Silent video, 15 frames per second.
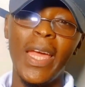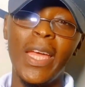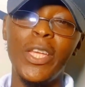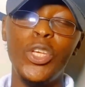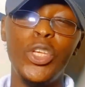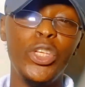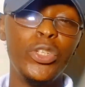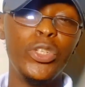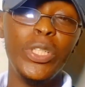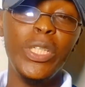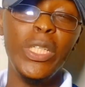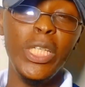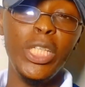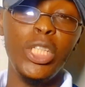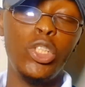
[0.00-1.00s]
And do
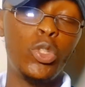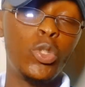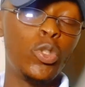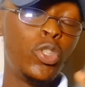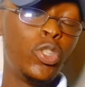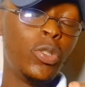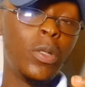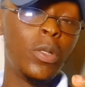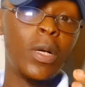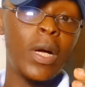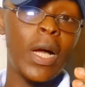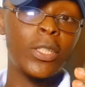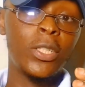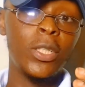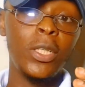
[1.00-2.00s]
you need to
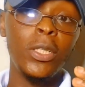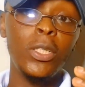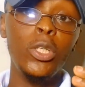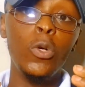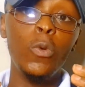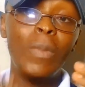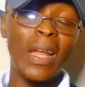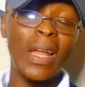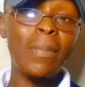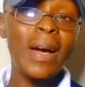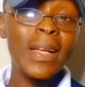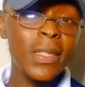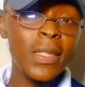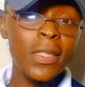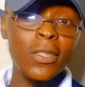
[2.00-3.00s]
actually know
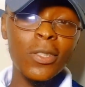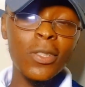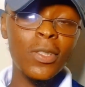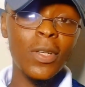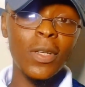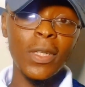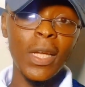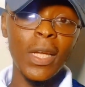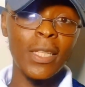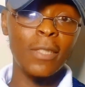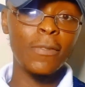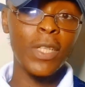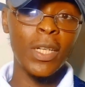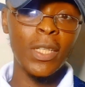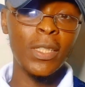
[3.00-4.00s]
mathematics to study
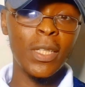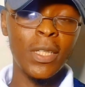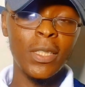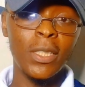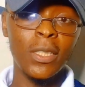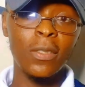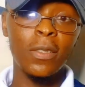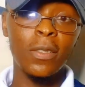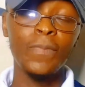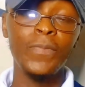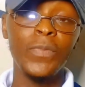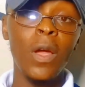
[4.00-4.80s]
artificial intelligence?